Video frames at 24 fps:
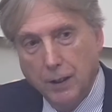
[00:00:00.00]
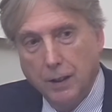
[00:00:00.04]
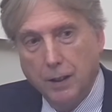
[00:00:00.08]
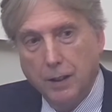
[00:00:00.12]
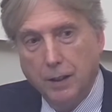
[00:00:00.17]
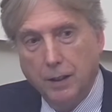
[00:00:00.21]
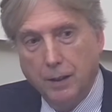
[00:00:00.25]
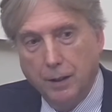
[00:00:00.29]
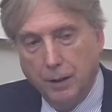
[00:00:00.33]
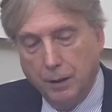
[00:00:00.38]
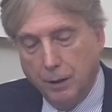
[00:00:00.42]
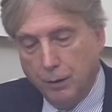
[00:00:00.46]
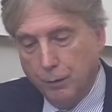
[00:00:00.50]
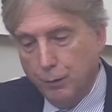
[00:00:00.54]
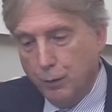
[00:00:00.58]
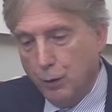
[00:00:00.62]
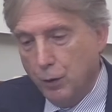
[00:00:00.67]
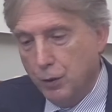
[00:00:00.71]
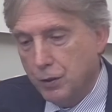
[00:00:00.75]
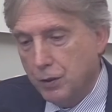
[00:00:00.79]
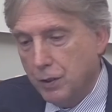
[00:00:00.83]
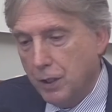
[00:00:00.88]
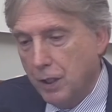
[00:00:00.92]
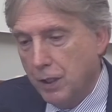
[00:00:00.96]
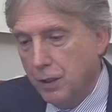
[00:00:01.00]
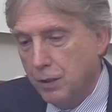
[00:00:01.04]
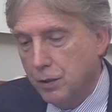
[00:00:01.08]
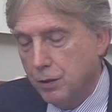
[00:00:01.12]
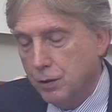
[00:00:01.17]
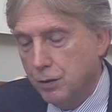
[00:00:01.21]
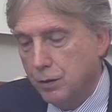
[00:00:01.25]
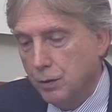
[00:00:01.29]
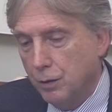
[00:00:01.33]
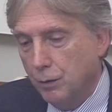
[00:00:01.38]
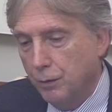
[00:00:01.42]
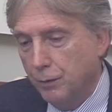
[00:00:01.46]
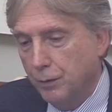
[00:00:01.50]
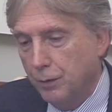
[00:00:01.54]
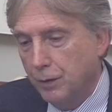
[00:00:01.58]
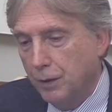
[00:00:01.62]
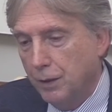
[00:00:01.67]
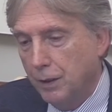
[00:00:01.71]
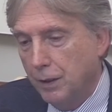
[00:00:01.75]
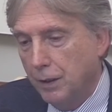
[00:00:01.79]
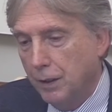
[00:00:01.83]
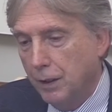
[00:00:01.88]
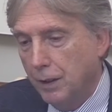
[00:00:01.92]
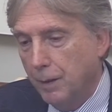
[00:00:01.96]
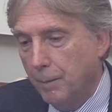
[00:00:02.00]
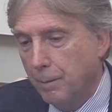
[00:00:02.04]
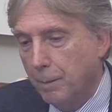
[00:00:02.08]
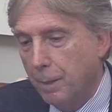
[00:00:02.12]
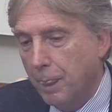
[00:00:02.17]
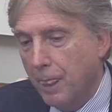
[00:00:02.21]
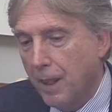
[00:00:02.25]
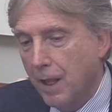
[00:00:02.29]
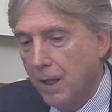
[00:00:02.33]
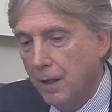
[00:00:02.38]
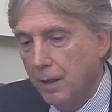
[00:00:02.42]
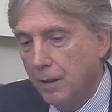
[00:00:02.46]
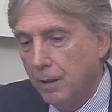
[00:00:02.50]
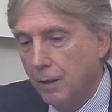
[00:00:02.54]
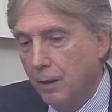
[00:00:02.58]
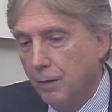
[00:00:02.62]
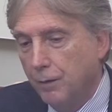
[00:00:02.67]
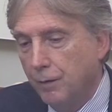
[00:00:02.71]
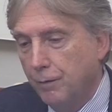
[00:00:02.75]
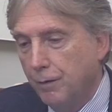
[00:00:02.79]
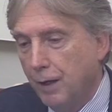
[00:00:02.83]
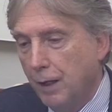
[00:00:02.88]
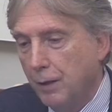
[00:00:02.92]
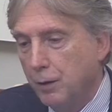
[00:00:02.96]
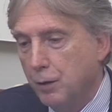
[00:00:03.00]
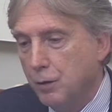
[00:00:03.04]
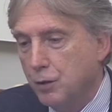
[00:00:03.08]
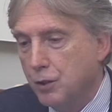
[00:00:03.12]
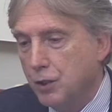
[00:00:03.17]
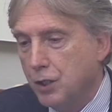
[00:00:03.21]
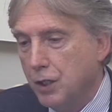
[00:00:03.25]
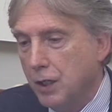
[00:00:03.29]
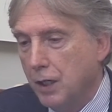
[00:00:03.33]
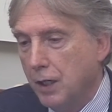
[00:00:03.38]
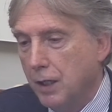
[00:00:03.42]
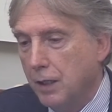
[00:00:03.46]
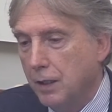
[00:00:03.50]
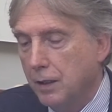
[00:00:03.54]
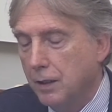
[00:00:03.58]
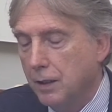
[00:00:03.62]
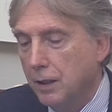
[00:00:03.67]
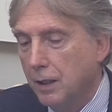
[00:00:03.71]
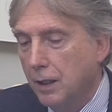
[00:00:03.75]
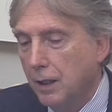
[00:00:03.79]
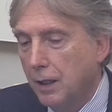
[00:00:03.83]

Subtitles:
in the first stages of the value chain.